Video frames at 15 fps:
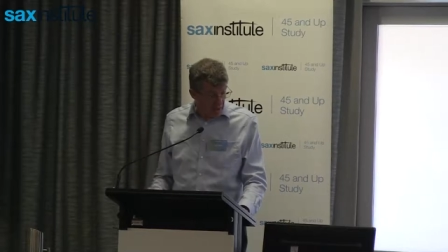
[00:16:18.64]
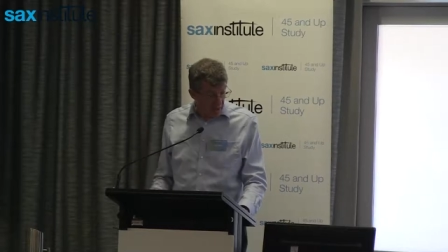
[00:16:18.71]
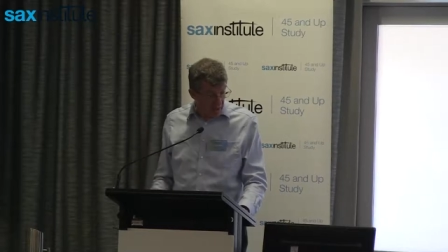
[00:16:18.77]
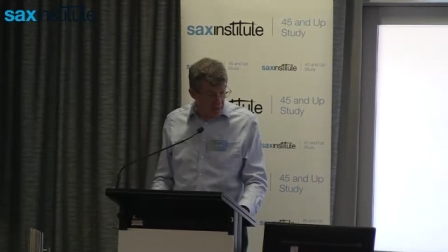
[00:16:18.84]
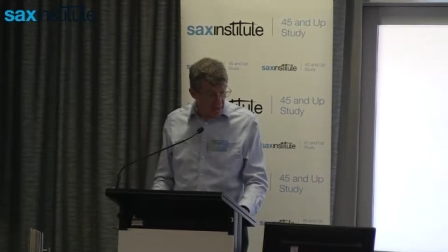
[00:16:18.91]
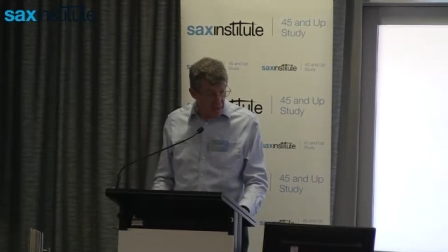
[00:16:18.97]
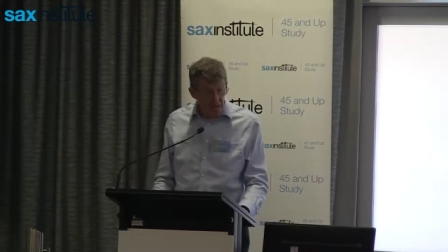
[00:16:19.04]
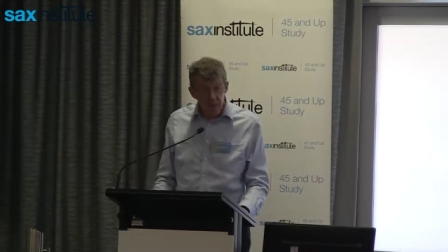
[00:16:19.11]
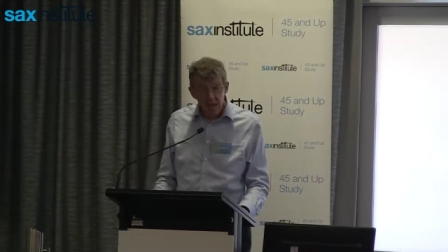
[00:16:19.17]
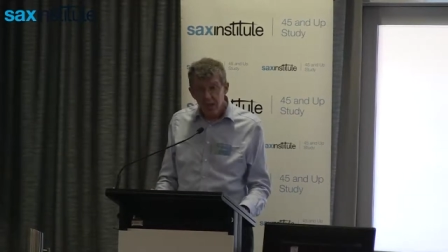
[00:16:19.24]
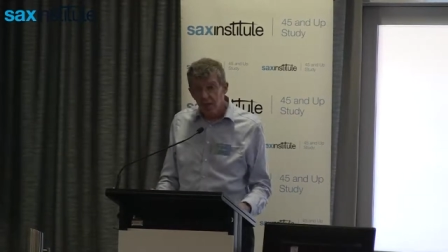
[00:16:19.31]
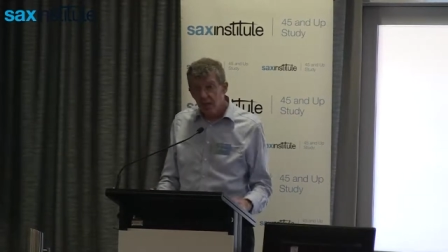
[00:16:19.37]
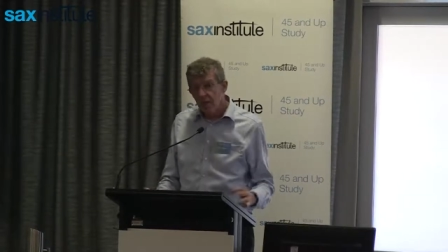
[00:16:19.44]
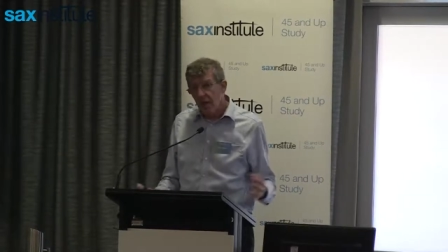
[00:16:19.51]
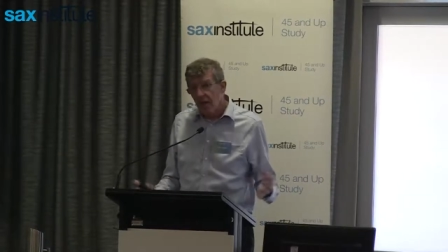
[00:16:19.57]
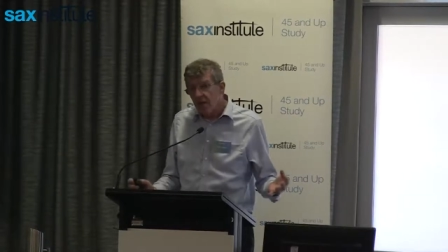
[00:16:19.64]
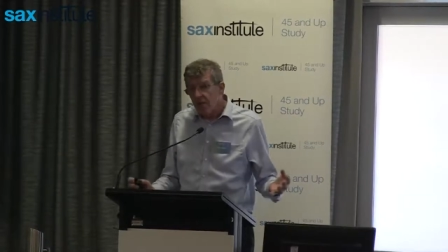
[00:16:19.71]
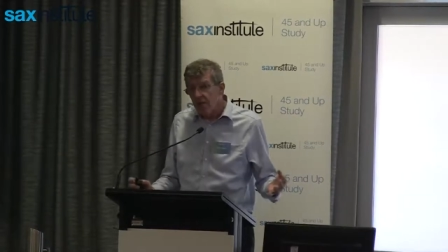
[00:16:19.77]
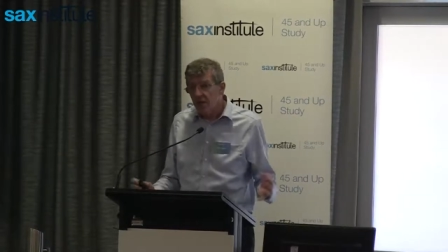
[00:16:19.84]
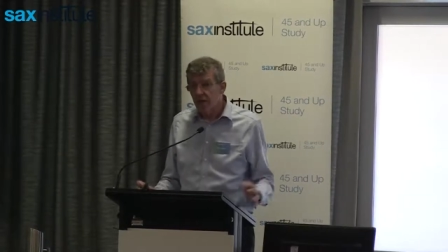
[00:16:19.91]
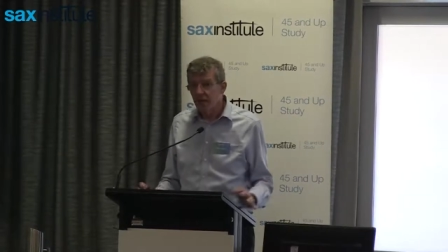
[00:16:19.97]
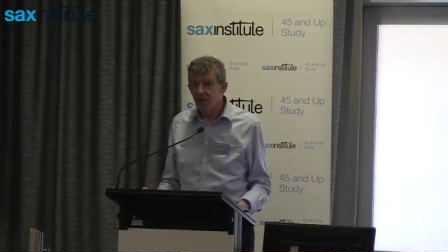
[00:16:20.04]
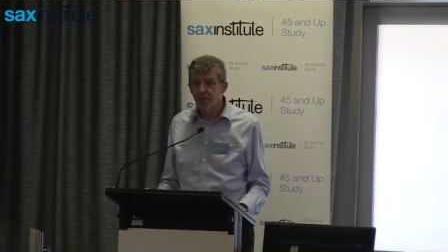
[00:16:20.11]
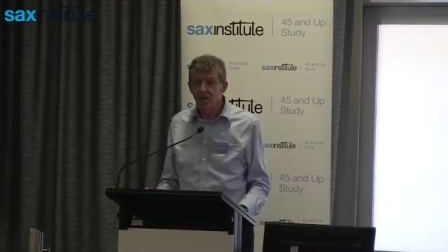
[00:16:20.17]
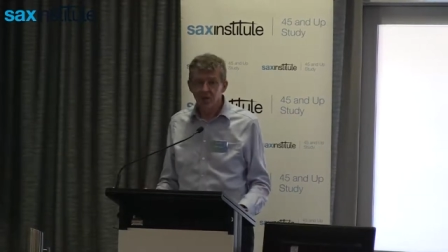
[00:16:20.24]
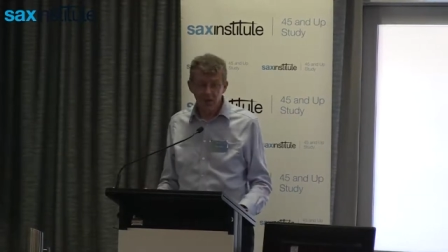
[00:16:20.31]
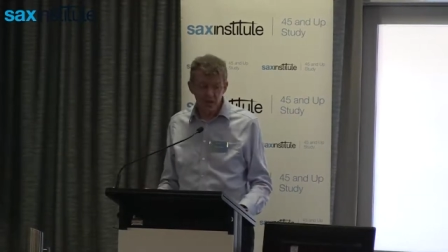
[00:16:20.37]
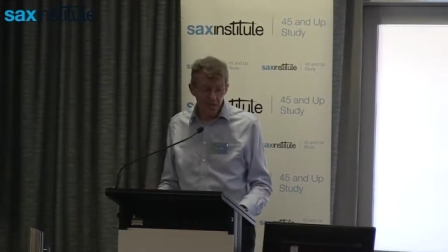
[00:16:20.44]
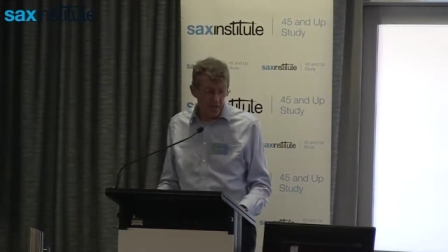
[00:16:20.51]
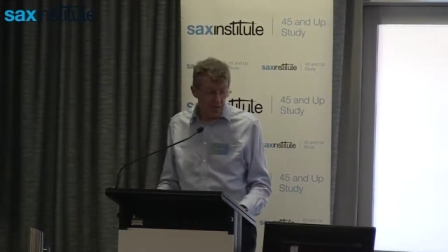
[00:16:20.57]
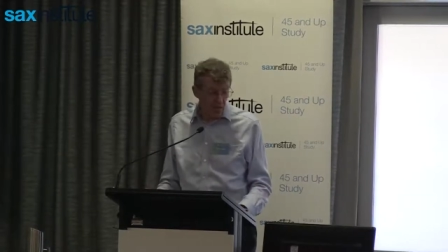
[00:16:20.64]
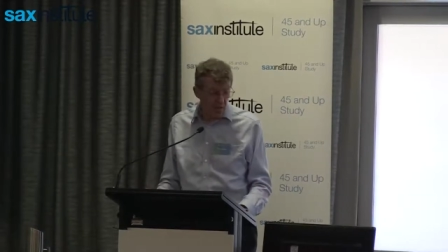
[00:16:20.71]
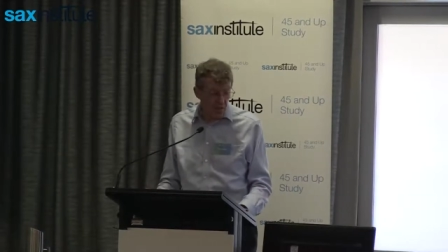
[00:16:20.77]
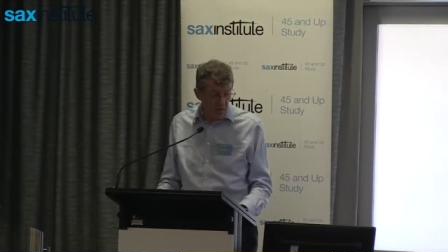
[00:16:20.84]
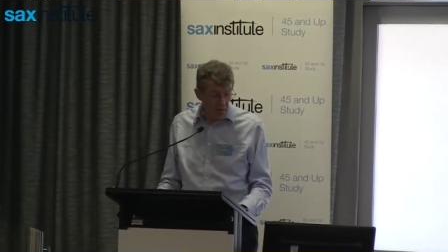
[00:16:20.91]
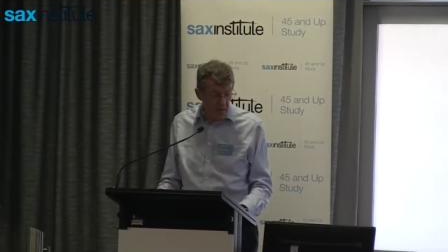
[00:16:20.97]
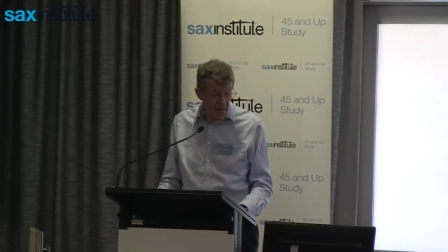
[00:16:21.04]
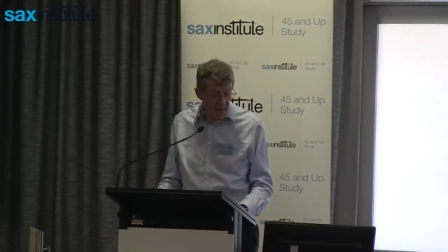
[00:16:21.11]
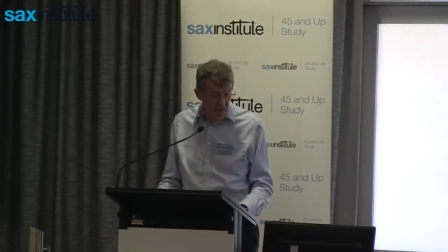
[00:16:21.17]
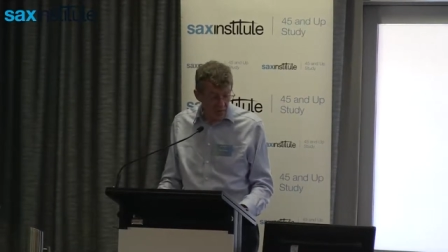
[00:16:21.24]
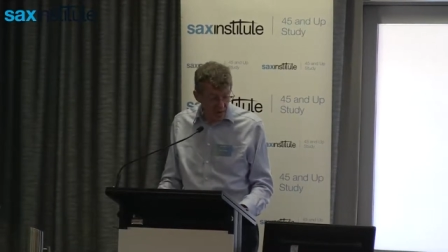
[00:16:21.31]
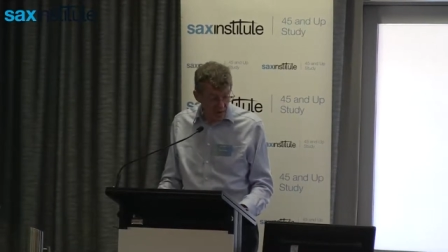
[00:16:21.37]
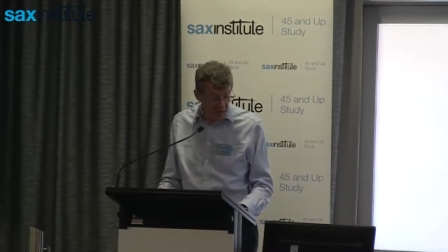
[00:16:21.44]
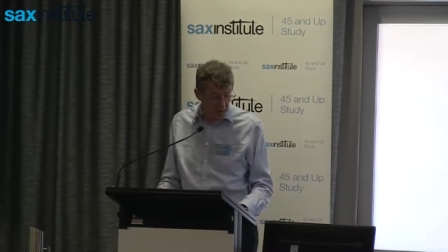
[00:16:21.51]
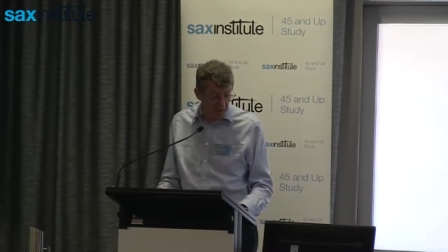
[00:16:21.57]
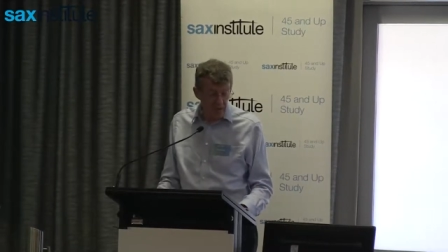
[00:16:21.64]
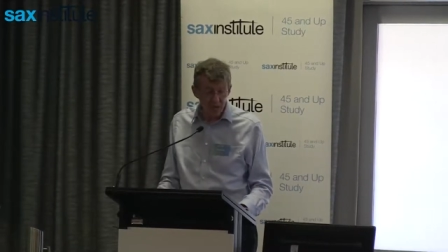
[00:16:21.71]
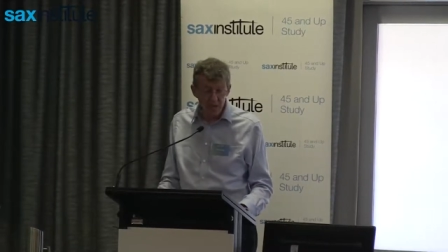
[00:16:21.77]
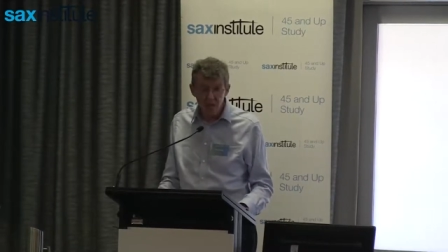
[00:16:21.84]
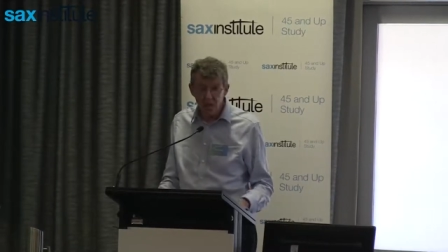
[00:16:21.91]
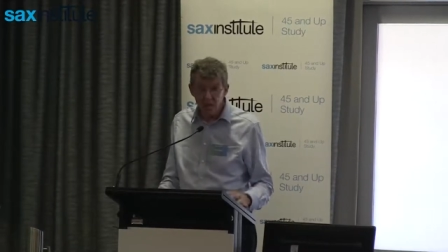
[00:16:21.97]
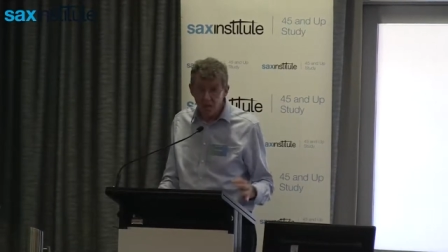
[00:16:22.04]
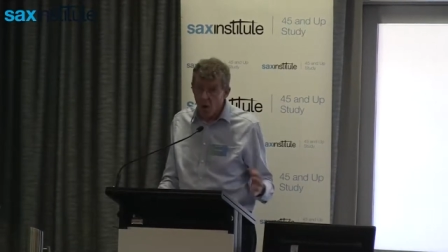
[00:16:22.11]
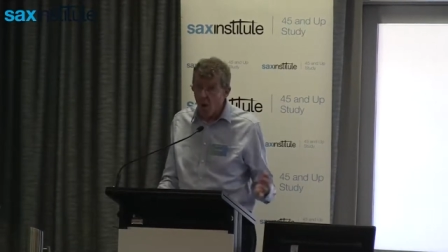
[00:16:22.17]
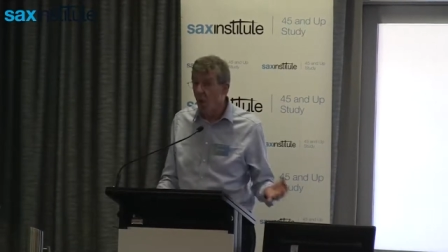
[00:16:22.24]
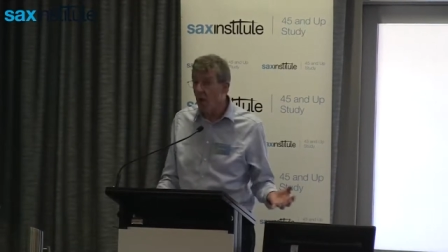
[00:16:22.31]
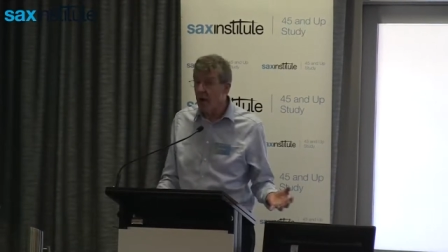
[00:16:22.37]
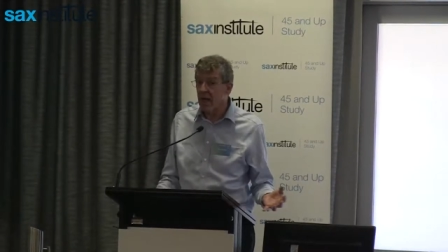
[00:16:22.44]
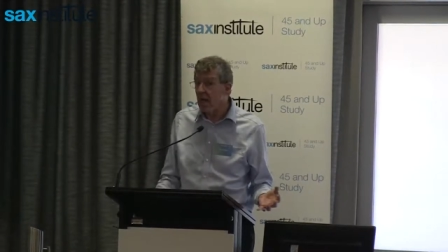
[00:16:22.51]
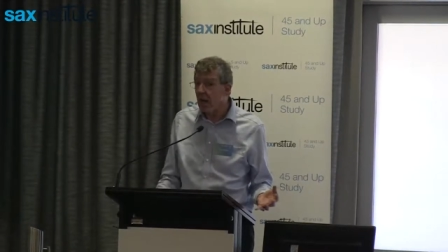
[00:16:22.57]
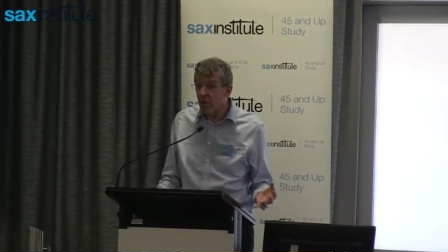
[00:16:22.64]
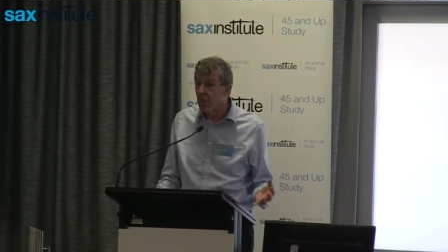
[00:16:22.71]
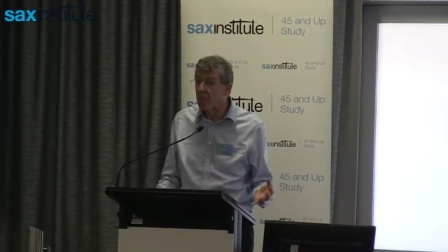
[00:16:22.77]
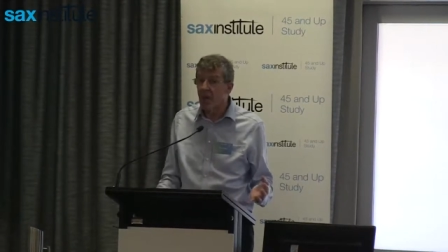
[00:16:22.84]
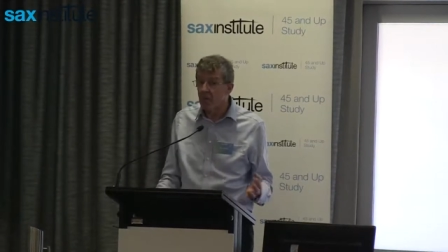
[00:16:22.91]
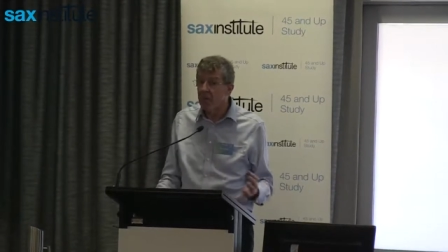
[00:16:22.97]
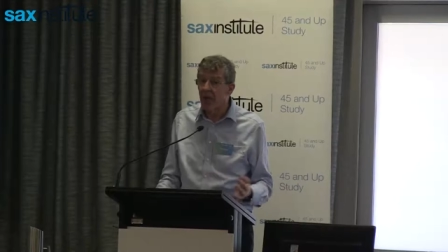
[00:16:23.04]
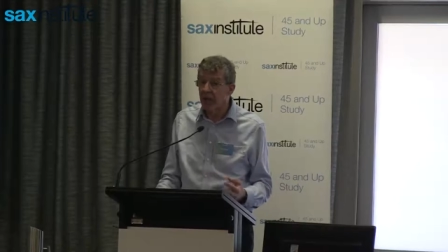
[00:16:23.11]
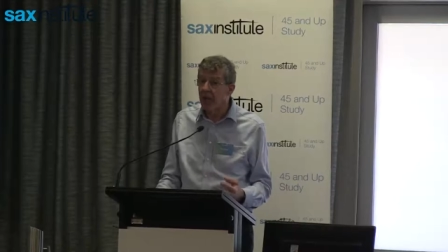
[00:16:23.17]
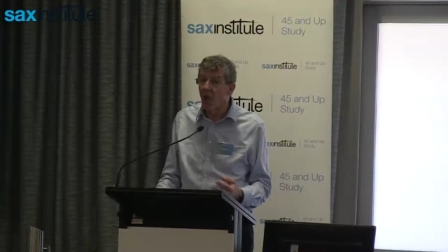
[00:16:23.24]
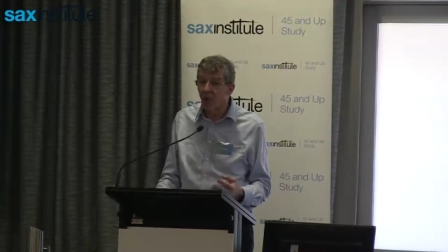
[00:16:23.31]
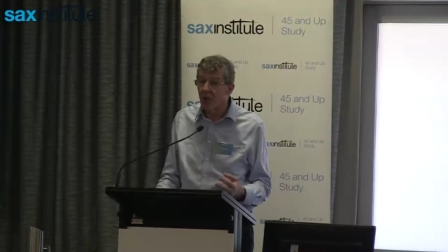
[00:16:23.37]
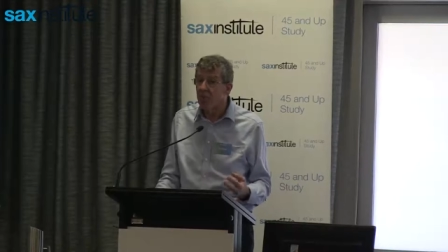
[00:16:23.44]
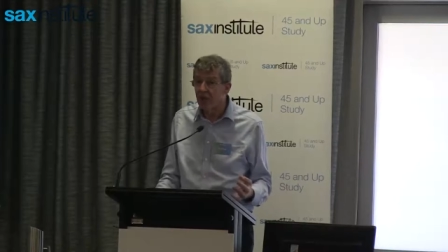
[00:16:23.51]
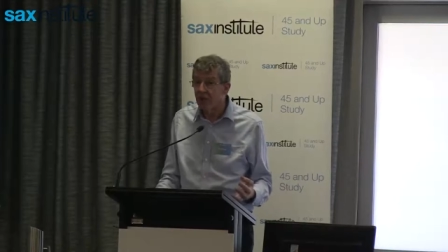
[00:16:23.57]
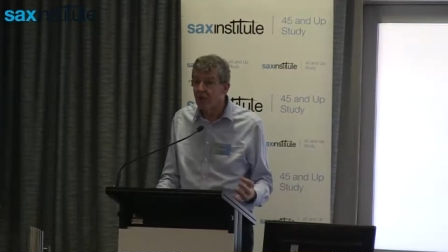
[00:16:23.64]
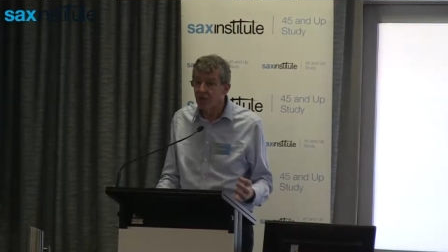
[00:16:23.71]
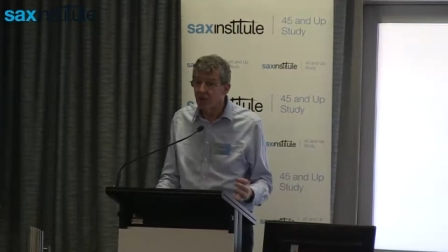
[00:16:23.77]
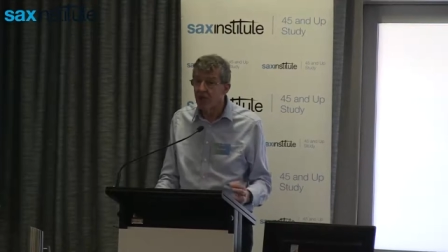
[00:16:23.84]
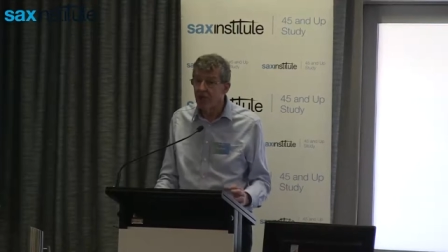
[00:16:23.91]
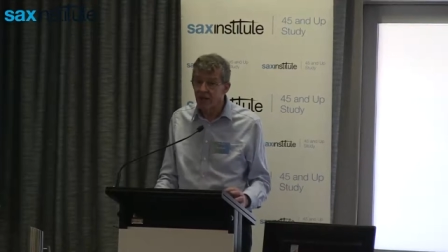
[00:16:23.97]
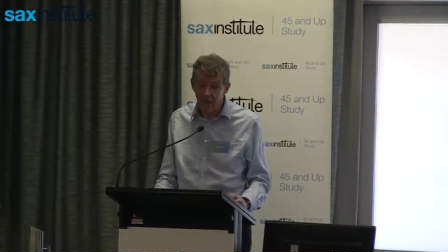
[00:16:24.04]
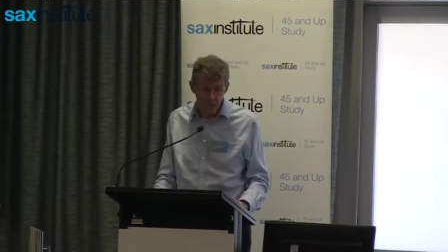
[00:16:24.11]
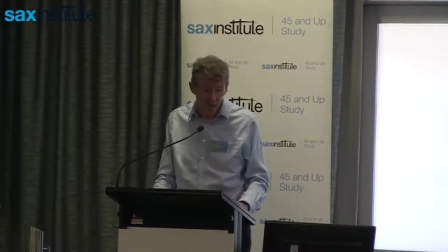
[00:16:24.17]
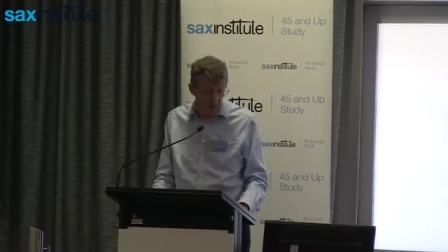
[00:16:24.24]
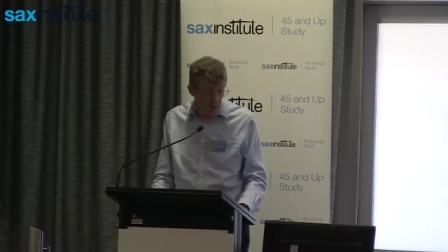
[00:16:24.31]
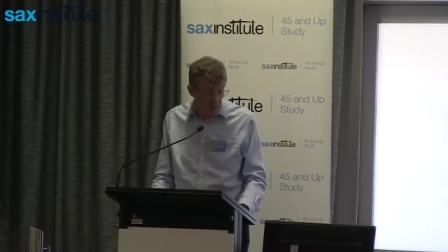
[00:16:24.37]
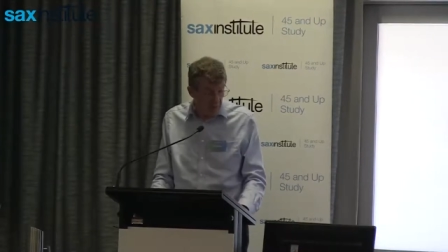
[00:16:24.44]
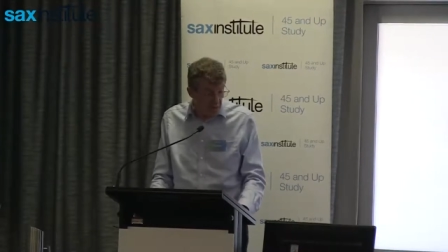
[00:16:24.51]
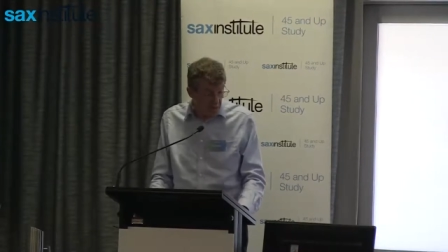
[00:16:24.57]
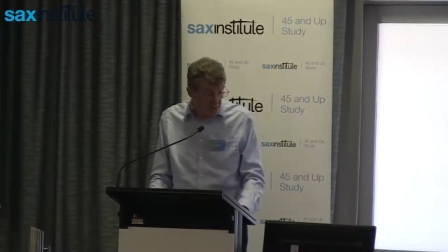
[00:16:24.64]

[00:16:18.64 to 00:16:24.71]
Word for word: Uh, education is critical for getting vaccines or any other public health measure taken up.